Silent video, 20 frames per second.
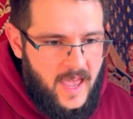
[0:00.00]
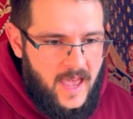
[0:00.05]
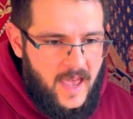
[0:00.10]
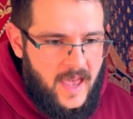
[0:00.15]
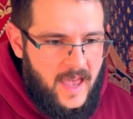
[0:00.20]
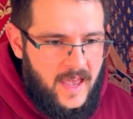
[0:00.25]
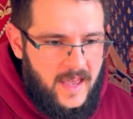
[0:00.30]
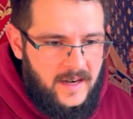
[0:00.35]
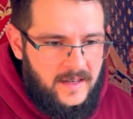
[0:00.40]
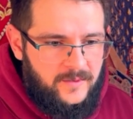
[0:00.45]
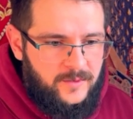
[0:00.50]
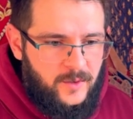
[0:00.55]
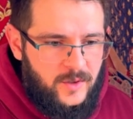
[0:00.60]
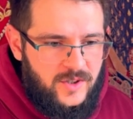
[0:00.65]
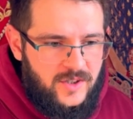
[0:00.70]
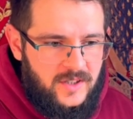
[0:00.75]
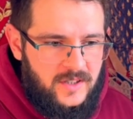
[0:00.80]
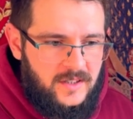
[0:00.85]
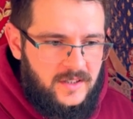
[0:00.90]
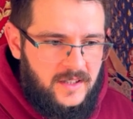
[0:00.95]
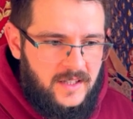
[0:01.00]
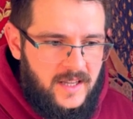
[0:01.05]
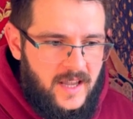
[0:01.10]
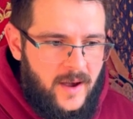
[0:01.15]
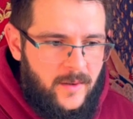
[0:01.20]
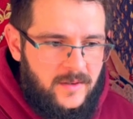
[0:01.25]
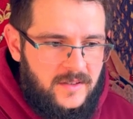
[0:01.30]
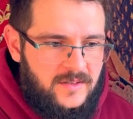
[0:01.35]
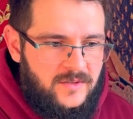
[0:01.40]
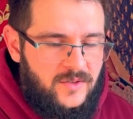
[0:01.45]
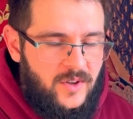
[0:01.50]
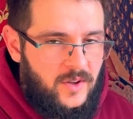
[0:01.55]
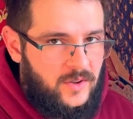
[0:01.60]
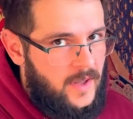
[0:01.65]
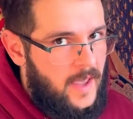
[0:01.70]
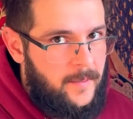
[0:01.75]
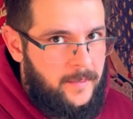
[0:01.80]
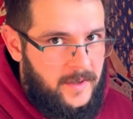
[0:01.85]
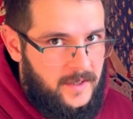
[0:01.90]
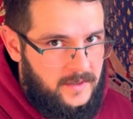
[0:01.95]
and unfortunately I was not
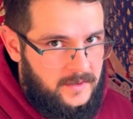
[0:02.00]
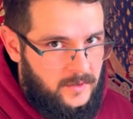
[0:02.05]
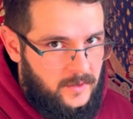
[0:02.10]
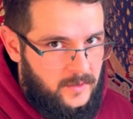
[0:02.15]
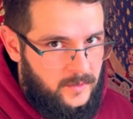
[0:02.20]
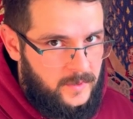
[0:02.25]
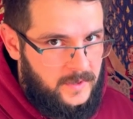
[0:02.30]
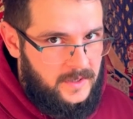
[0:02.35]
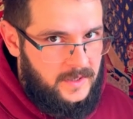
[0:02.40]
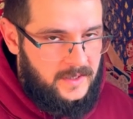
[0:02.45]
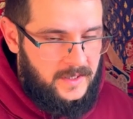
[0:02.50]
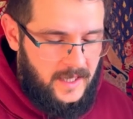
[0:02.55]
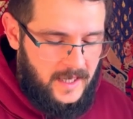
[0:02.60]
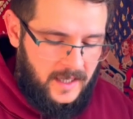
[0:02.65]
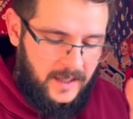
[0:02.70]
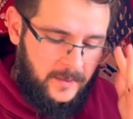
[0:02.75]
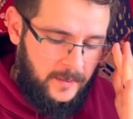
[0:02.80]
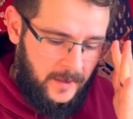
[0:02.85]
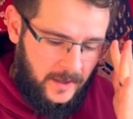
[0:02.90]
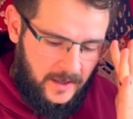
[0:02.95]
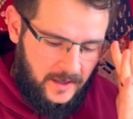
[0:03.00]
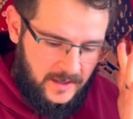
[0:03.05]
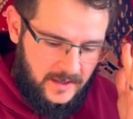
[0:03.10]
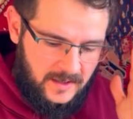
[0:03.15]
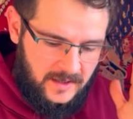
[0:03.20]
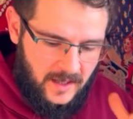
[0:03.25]
happy at all with the take because